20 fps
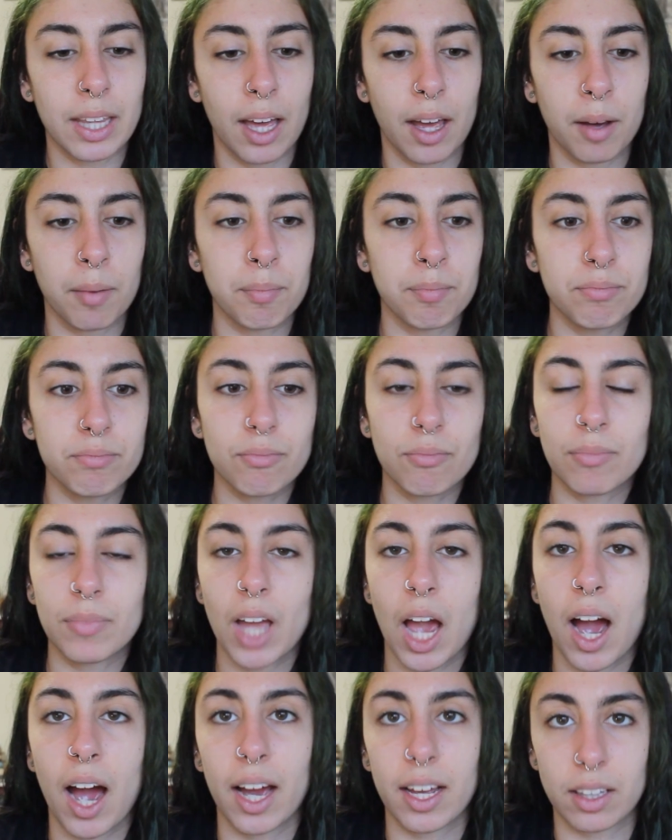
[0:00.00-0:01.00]
them.
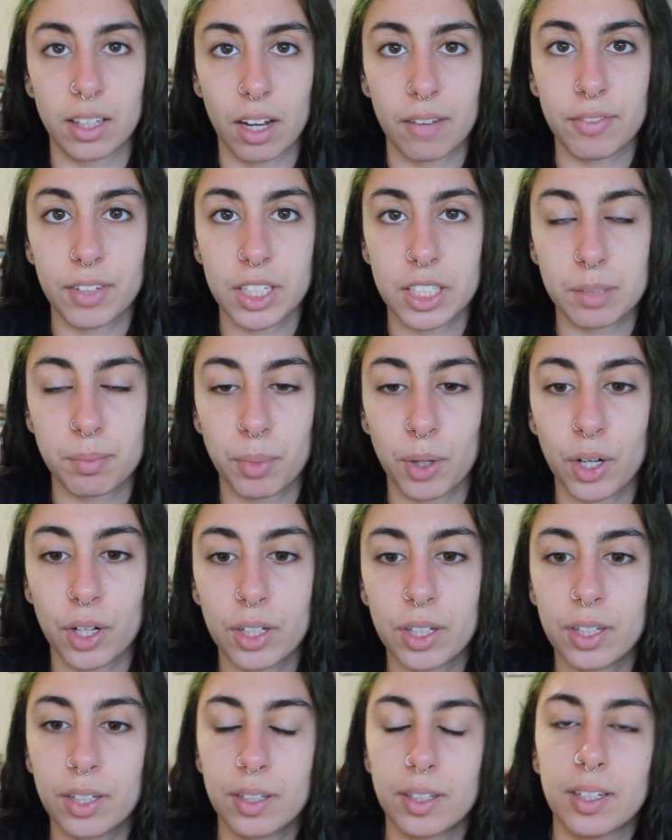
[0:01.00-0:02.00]
I love this
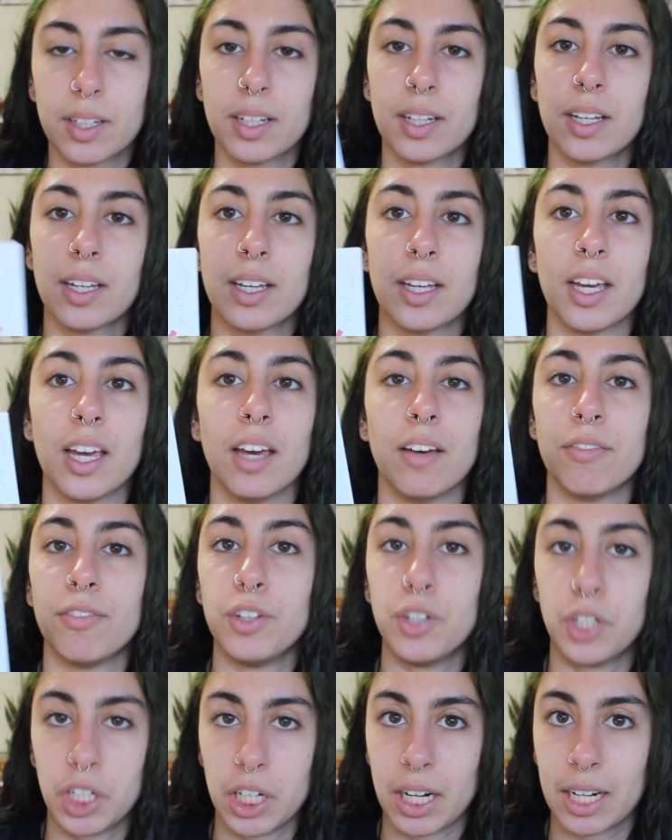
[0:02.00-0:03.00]
book. If
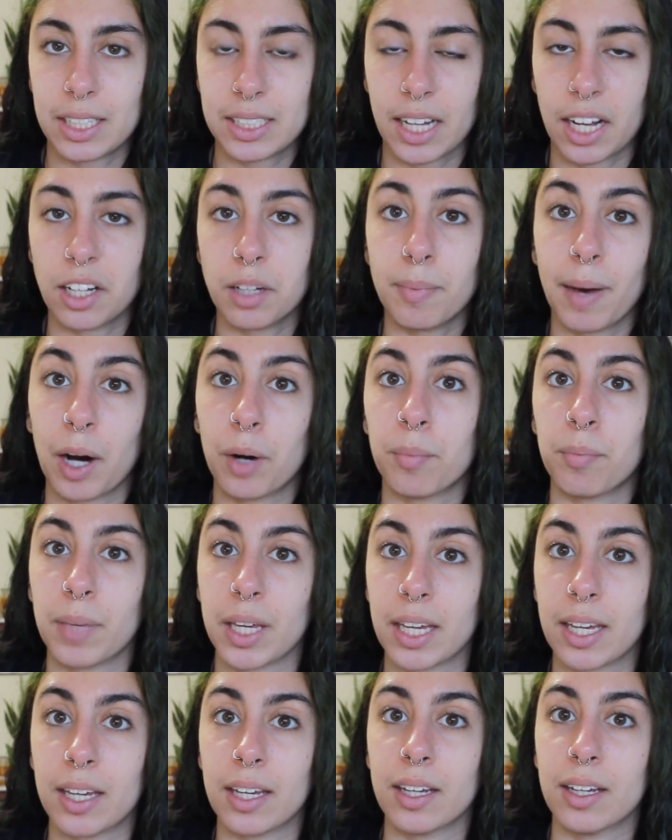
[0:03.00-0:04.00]
you couldn't tell about
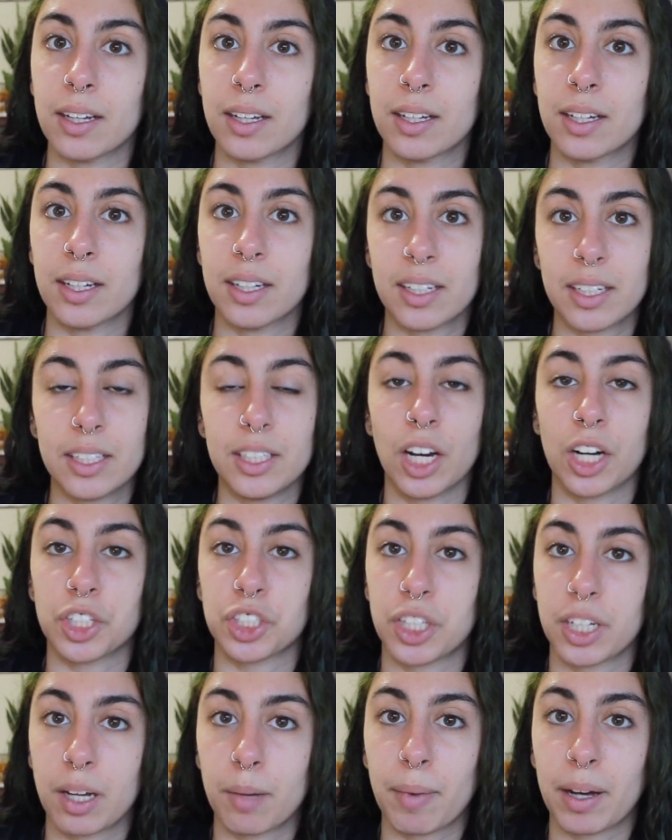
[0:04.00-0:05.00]
me
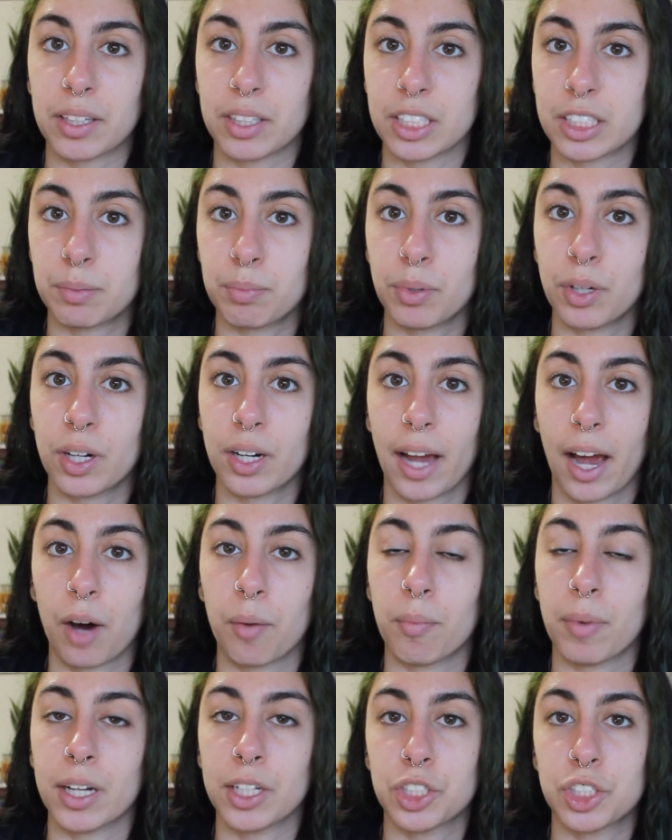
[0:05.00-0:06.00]
gushing about this book, how
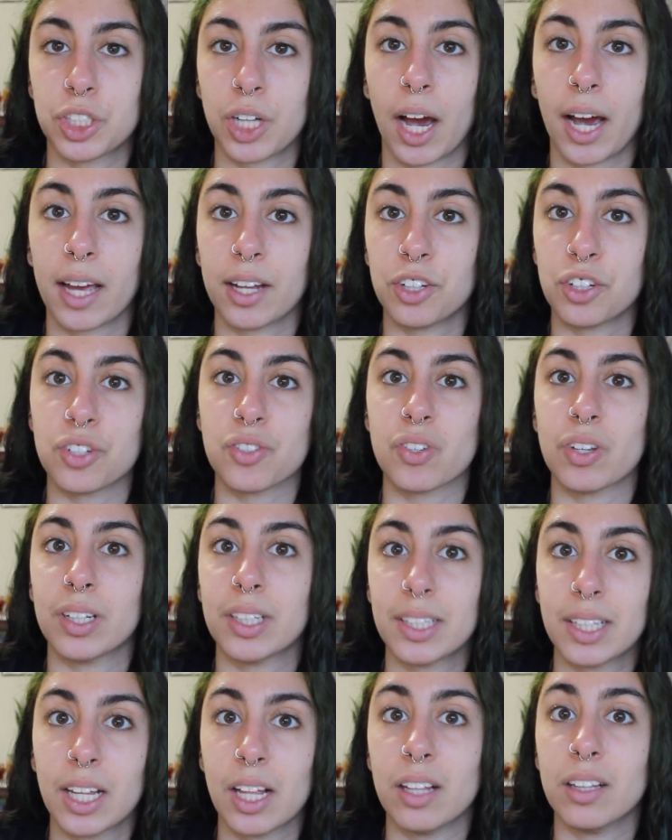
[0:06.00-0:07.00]
much I just
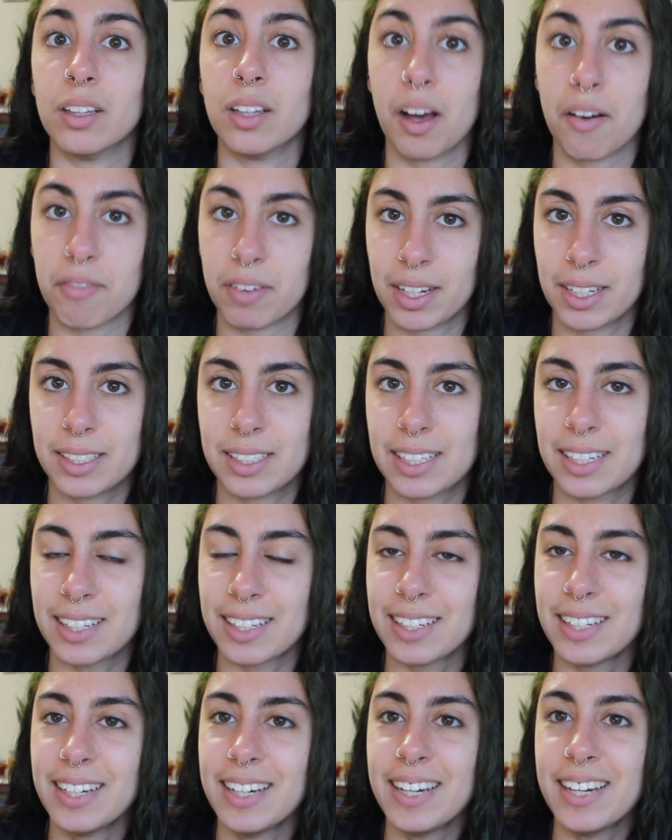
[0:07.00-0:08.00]
love it.
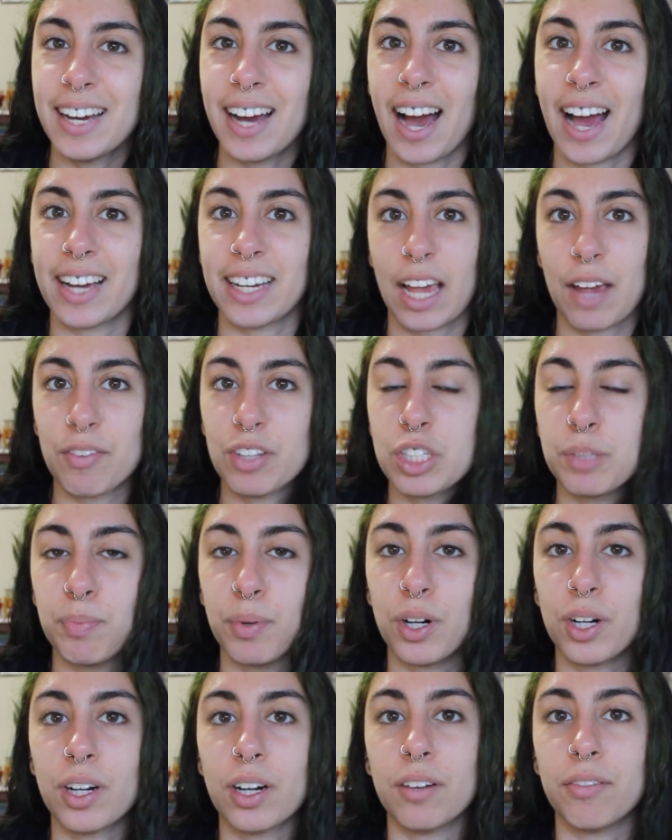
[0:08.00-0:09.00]
I gave this
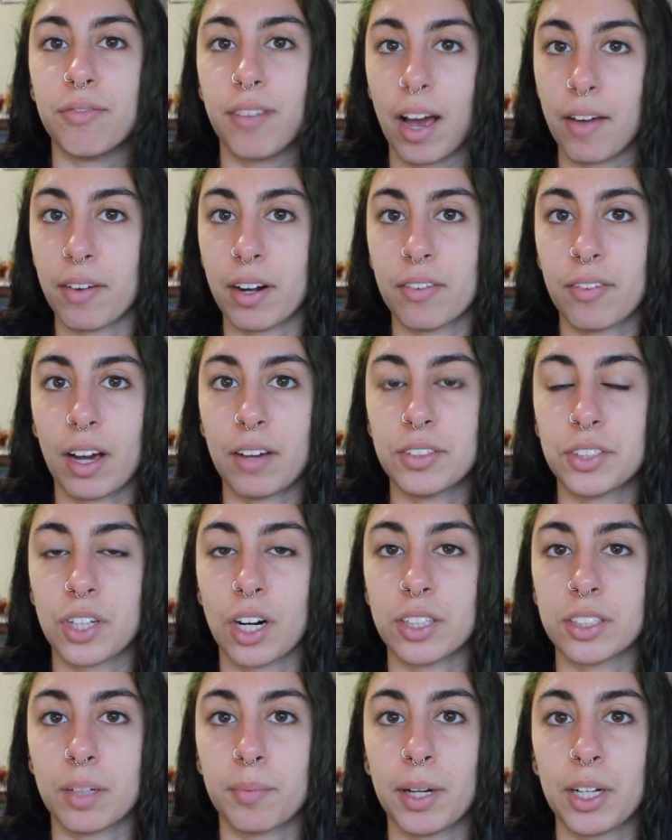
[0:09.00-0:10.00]
book a 5 out of 5
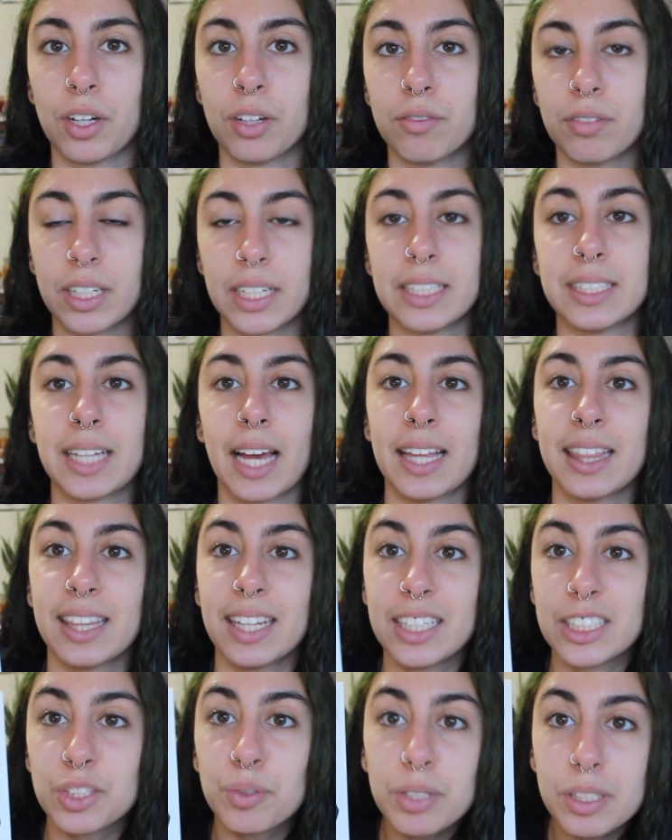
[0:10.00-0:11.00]
stars on my Goodreads, and
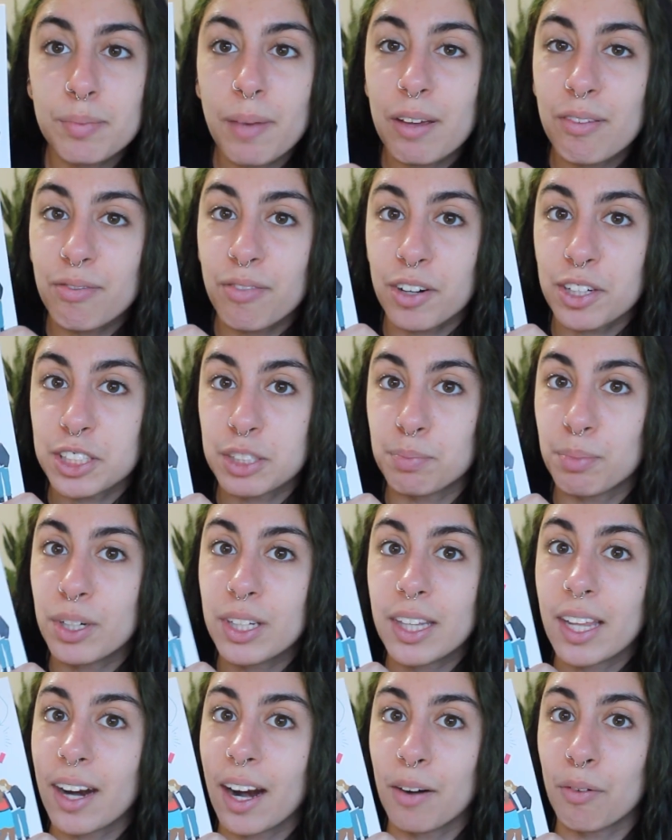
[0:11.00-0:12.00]
this was my first
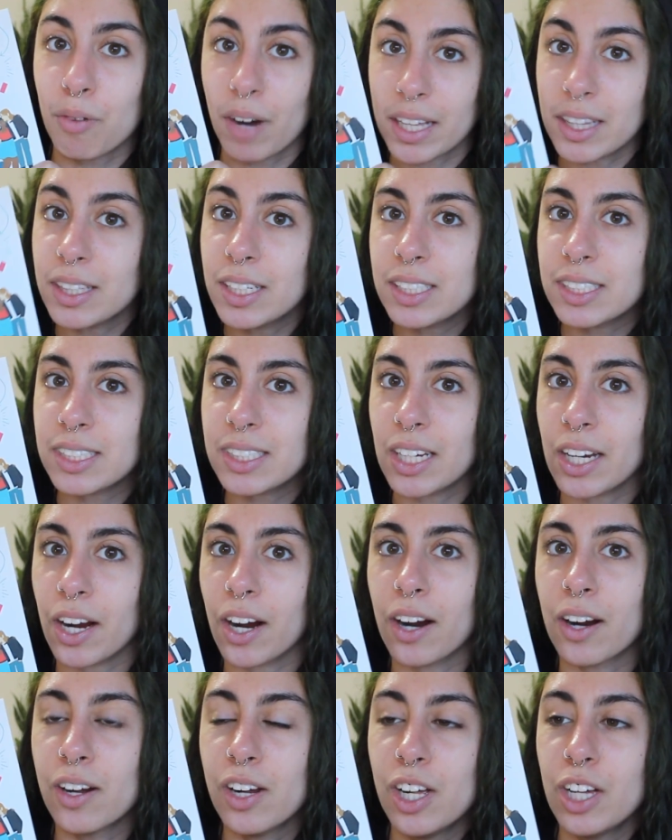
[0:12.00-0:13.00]
book that I read this
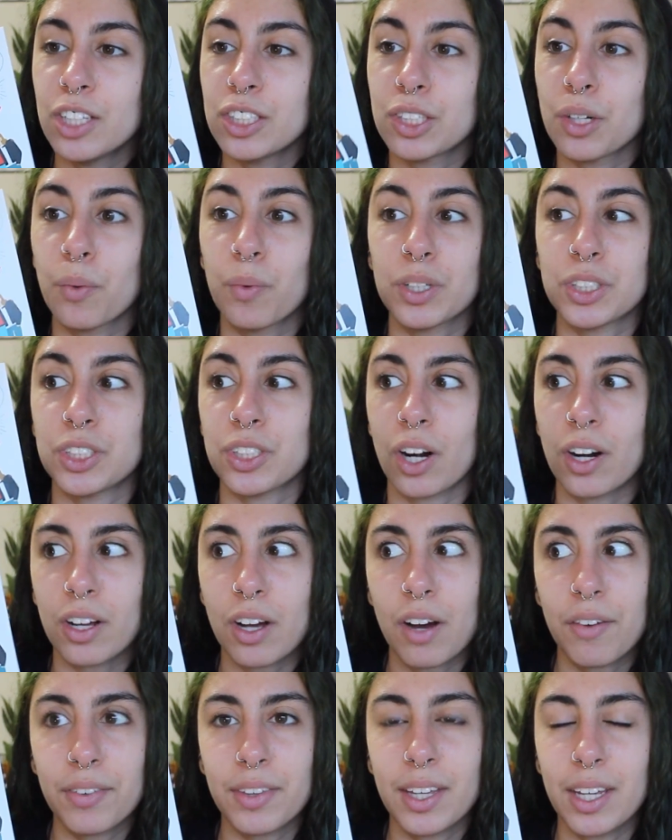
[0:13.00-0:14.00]
year, so we're starting
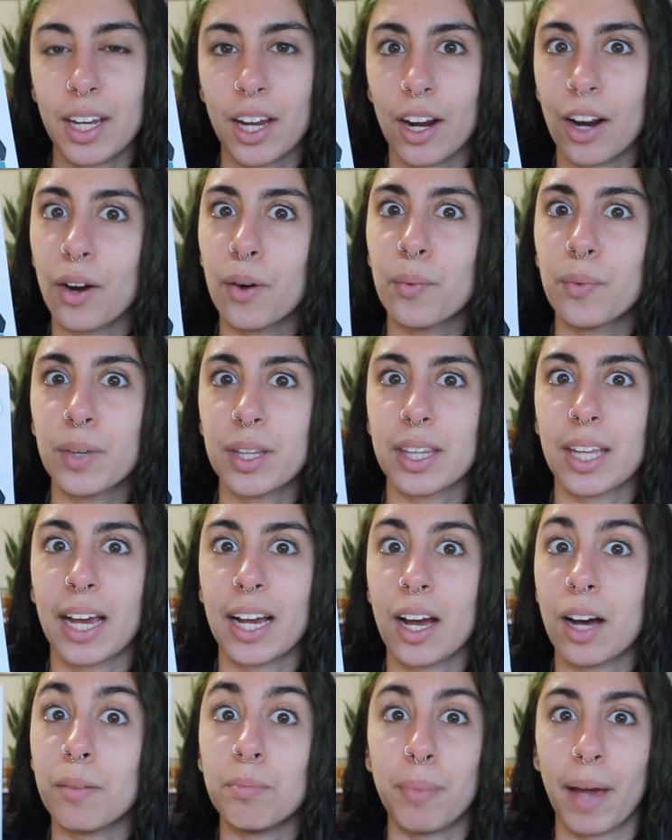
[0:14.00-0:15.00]
off the year with
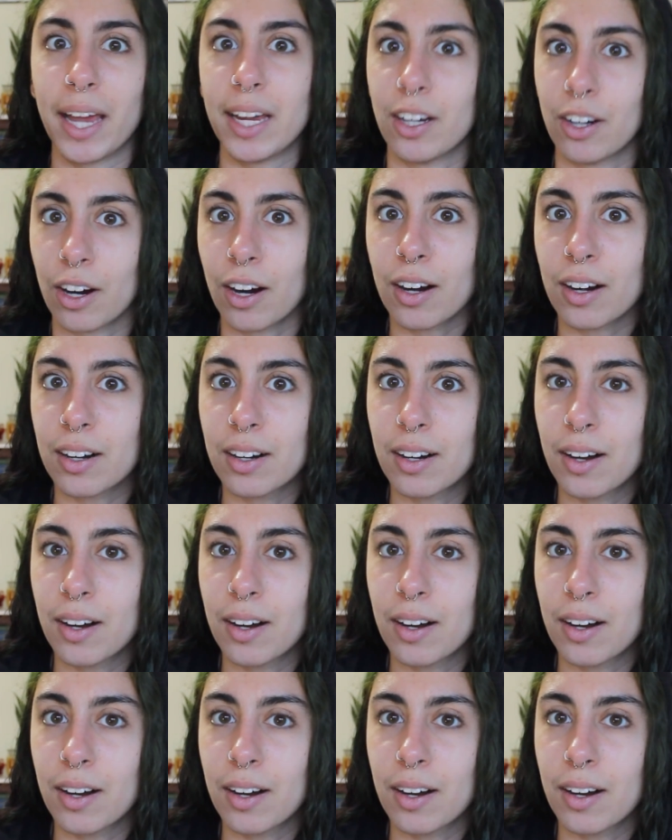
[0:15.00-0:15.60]
like a banger.